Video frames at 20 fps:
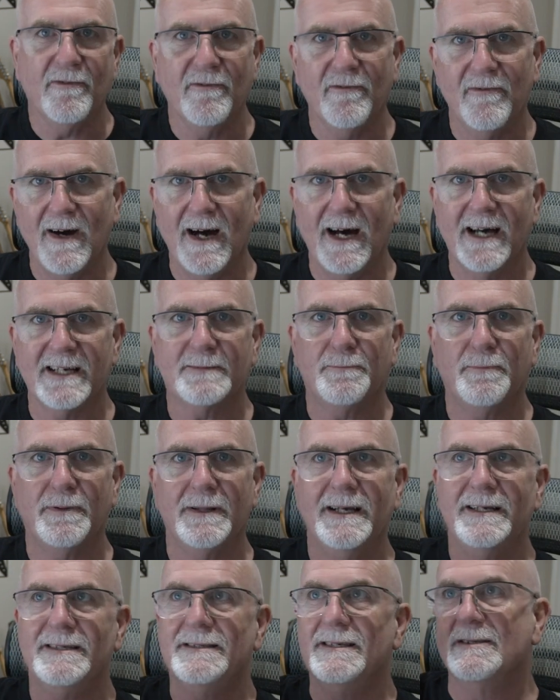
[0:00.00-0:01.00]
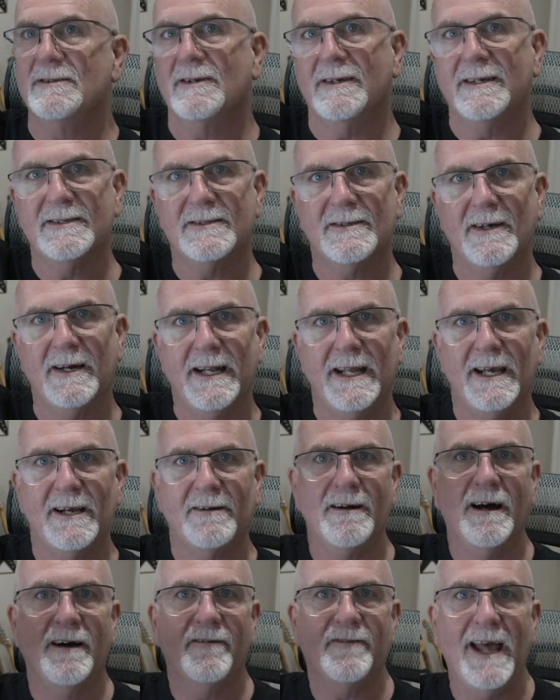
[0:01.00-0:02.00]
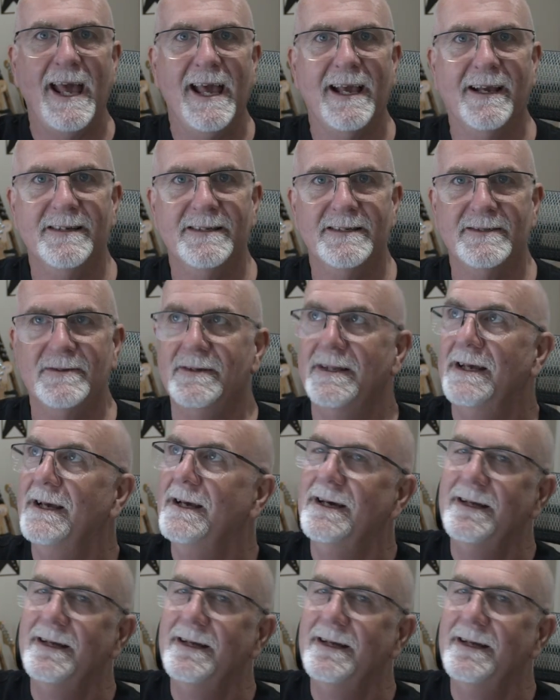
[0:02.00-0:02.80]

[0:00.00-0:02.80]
vast places, like inside aircraft hangars, and